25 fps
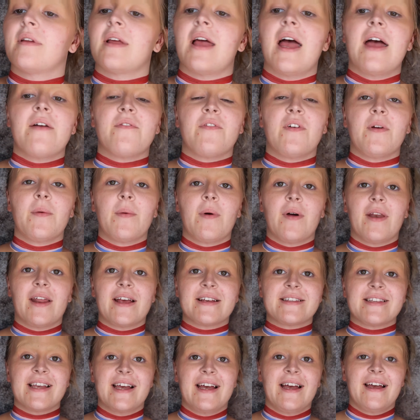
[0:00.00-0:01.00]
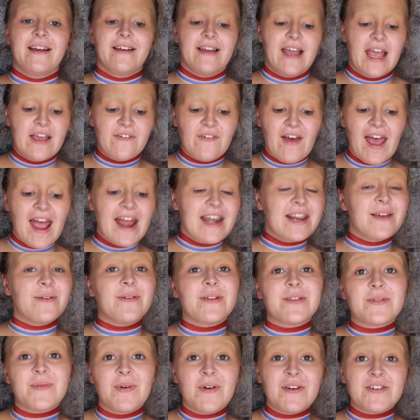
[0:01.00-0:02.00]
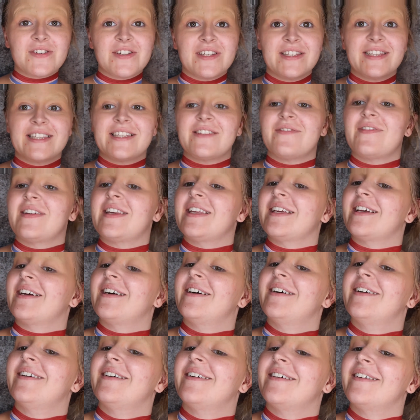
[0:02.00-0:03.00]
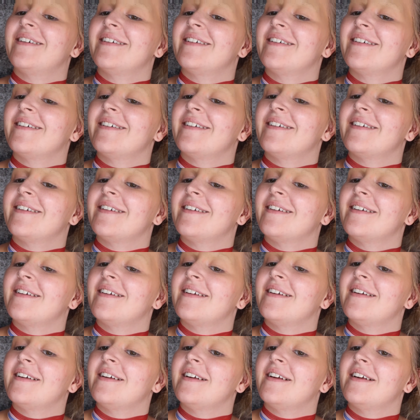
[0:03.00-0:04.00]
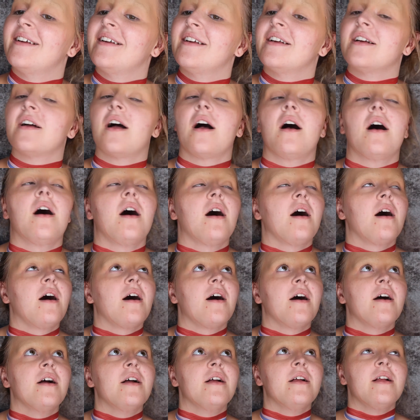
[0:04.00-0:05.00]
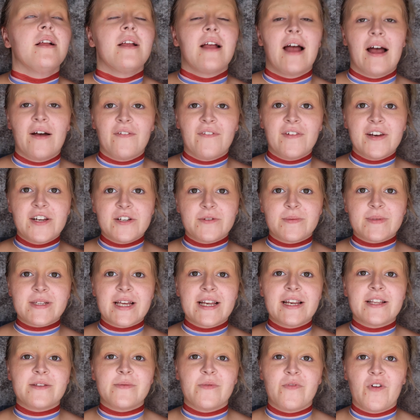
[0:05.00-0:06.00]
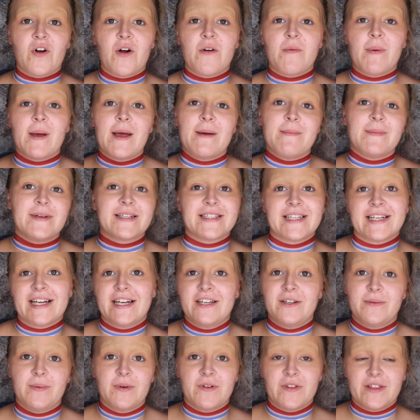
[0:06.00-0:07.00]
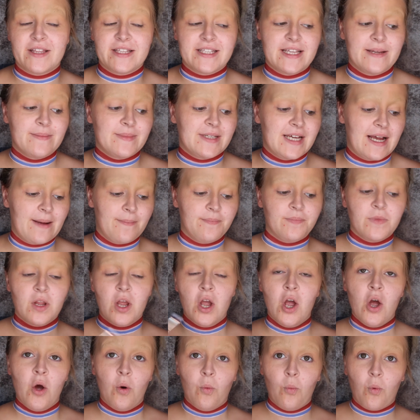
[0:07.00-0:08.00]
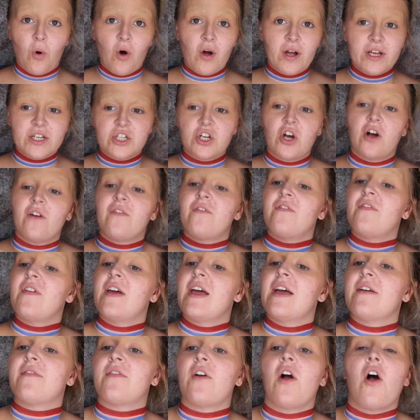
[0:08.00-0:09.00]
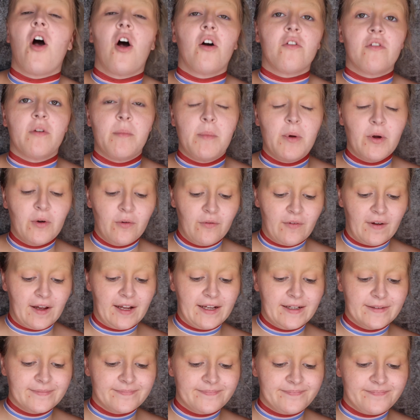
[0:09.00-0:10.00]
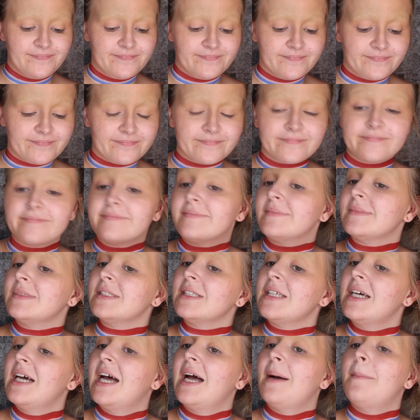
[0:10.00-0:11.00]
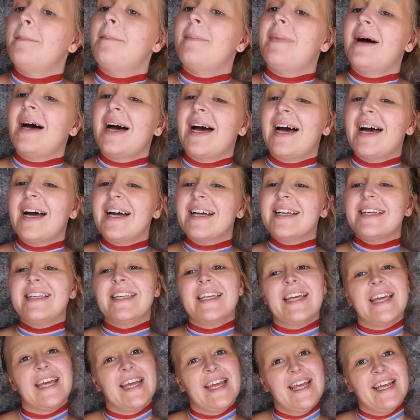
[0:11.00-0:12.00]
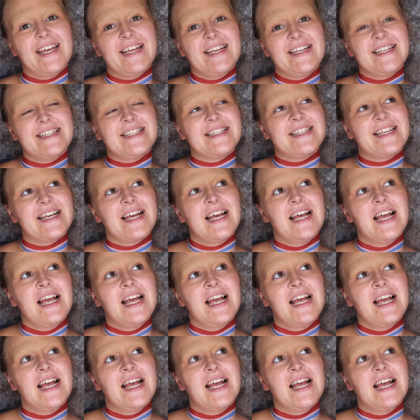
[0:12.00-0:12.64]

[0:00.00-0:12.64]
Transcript: I say, if anyone's watching this video, I'll finish my sentence before I paint because I can't do both at the same time. What is your favourite horror movie? Mine is,